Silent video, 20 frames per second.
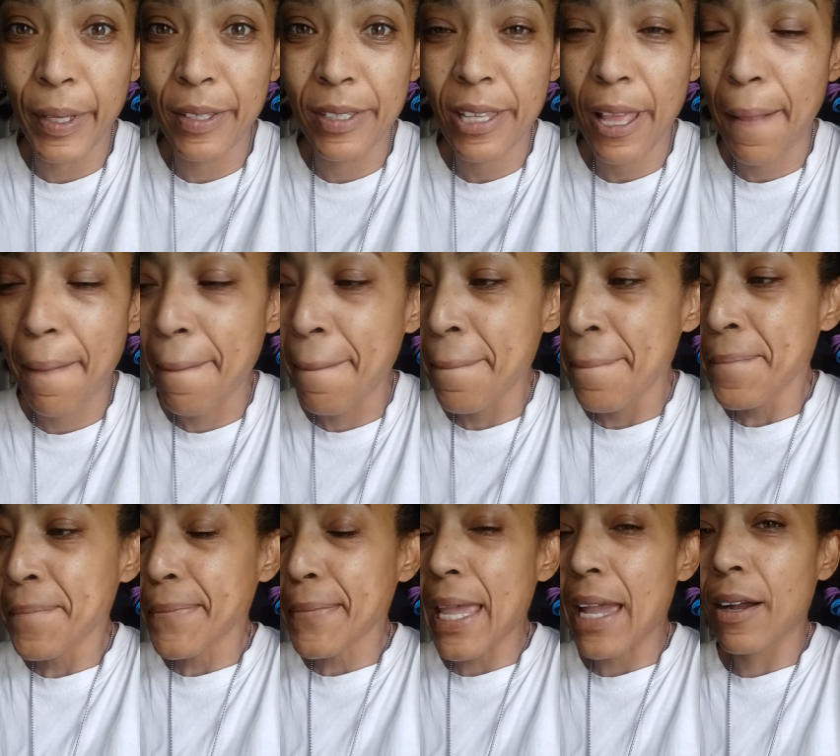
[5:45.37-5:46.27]
is
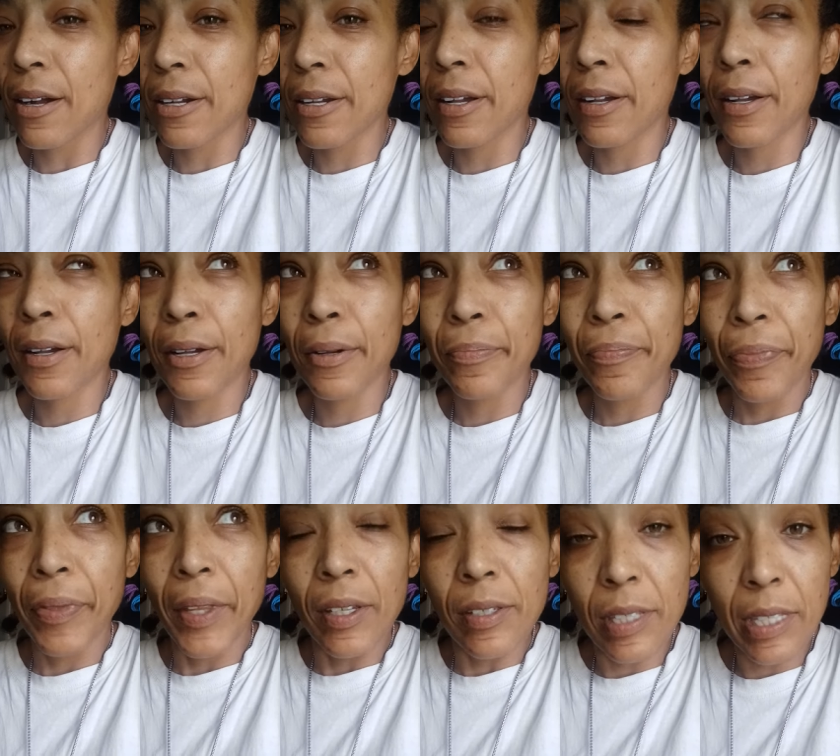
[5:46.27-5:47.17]
uh,
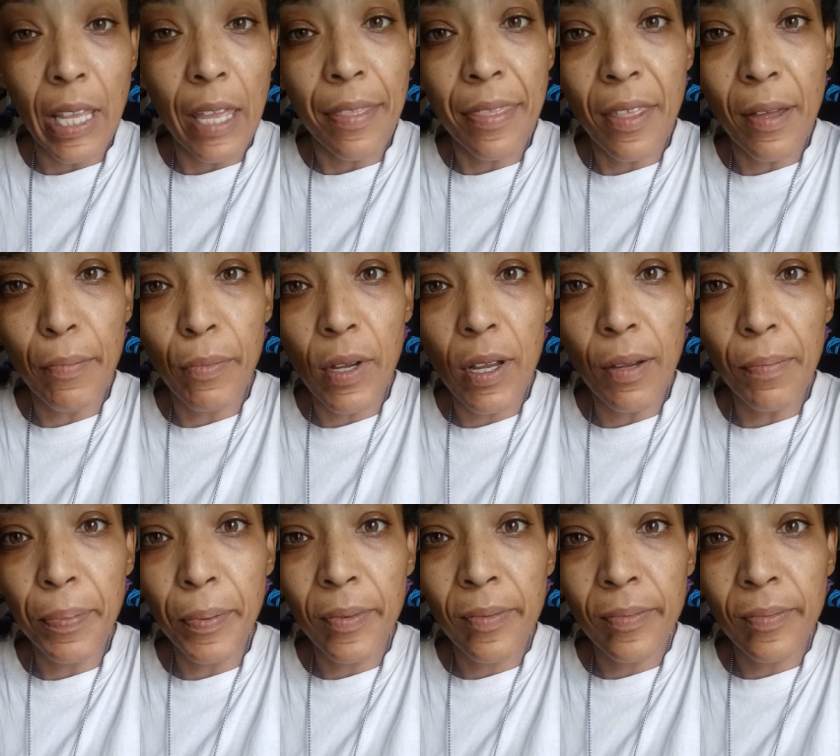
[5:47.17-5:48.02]
set them up